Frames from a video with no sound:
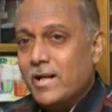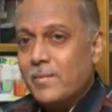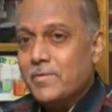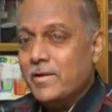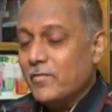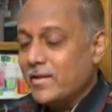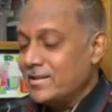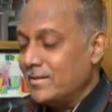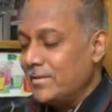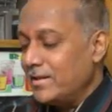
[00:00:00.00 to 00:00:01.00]
what happened. Like for
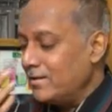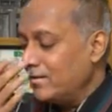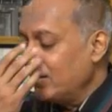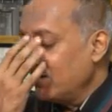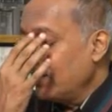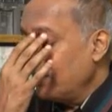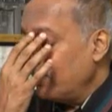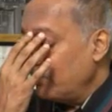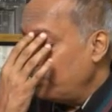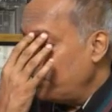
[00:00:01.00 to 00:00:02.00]
example,
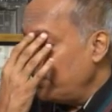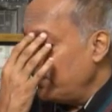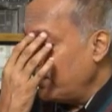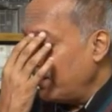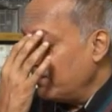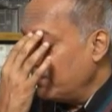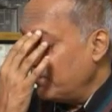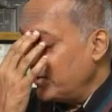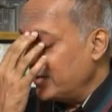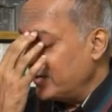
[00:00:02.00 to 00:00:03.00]
when I
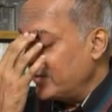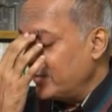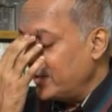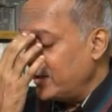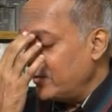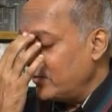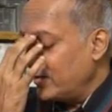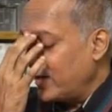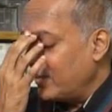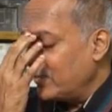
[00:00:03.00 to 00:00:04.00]
remember that when my
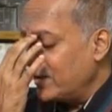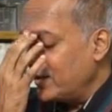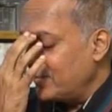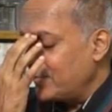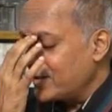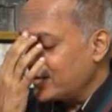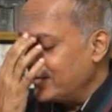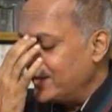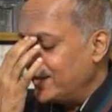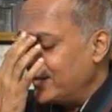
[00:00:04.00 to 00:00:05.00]
grandmother had passed
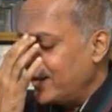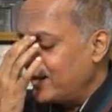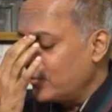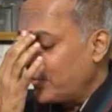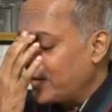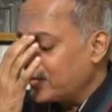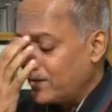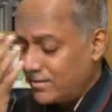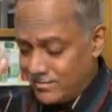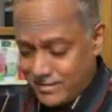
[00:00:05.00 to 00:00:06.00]
away and I had to pass
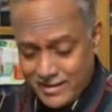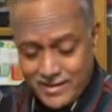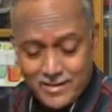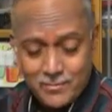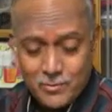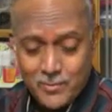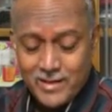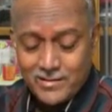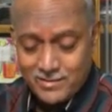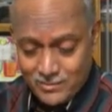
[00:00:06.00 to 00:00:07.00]
on a telegram to
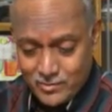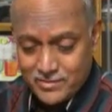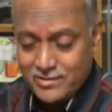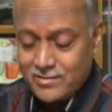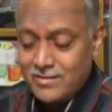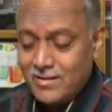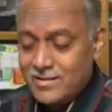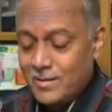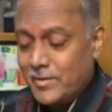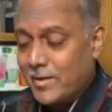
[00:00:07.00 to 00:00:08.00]
my uncle who was in
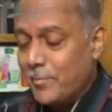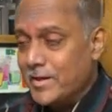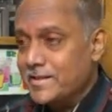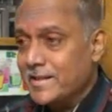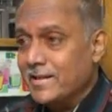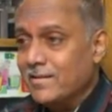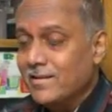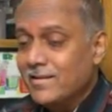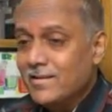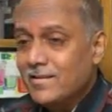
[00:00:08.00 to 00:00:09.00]
some other place saying
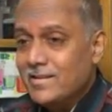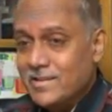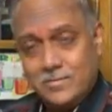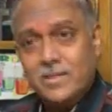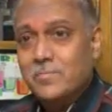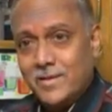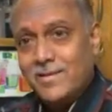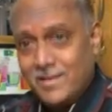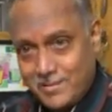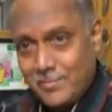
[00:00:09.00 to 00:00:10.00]
his
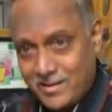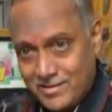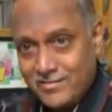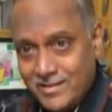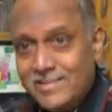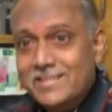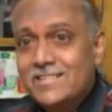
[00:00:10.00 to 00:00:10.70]
mother has passed away.